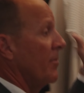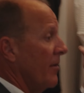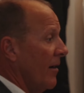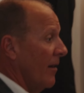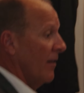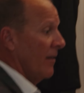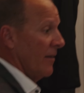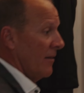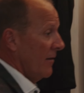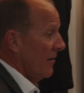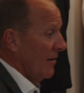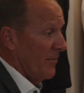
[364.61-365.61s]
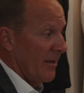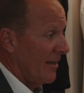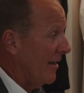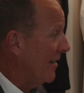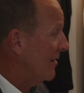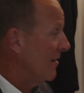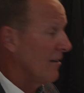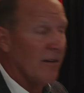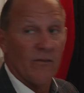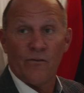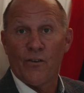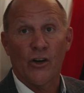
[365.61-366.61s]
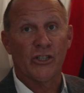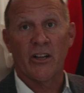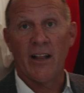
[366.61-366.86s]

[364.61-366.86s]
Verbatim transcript: there. I mean, again, first